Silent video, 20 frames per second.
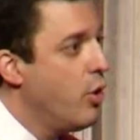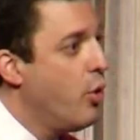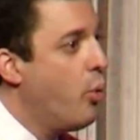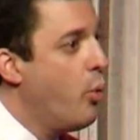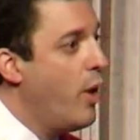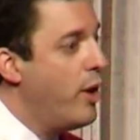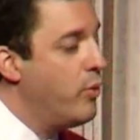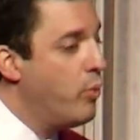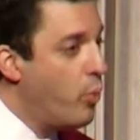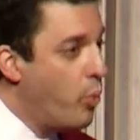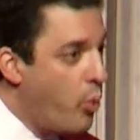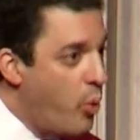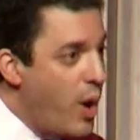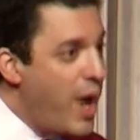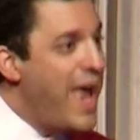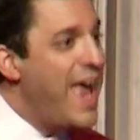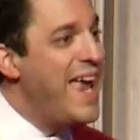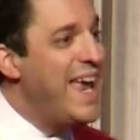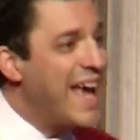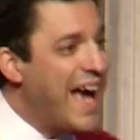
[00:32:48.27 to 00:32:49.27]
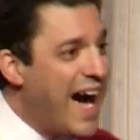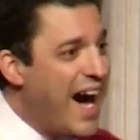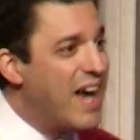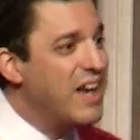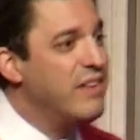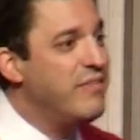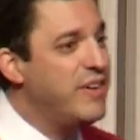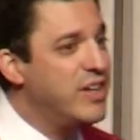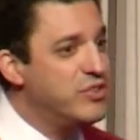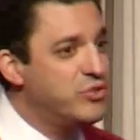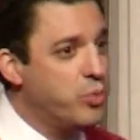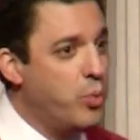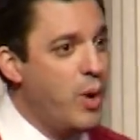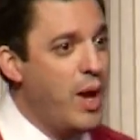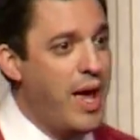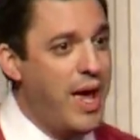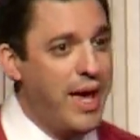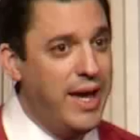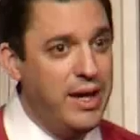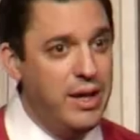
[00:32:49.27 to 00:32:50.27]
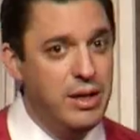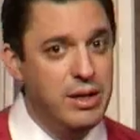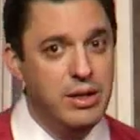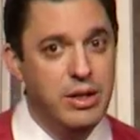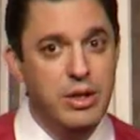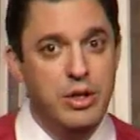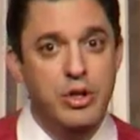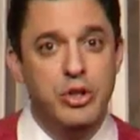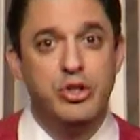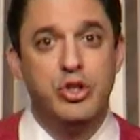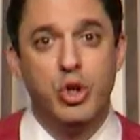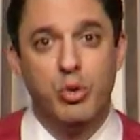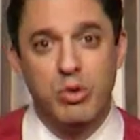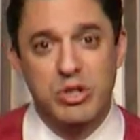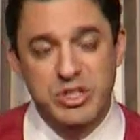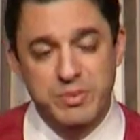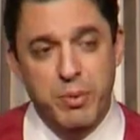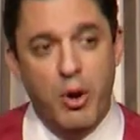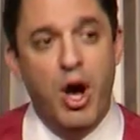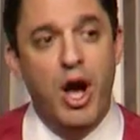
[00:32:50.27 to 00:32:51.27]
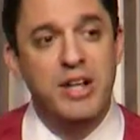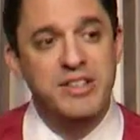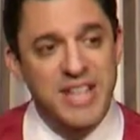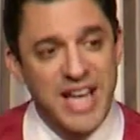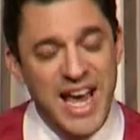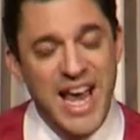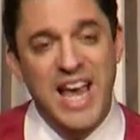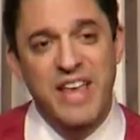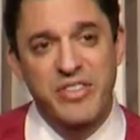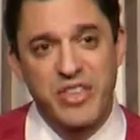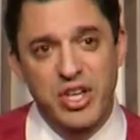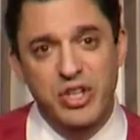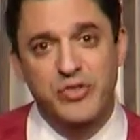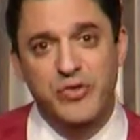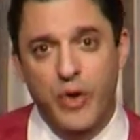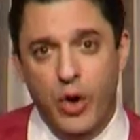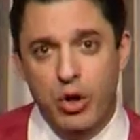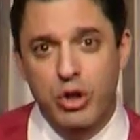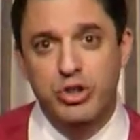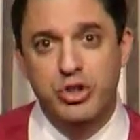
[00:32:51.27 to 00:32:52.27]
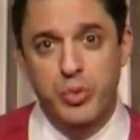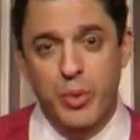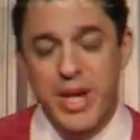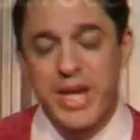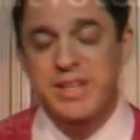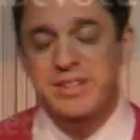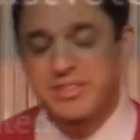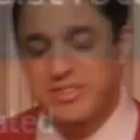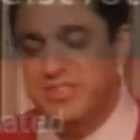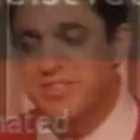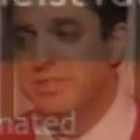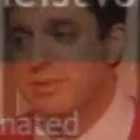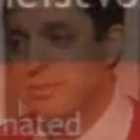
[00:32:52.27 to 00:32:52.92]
went way out of his way to respond to Atheist Voter tweets.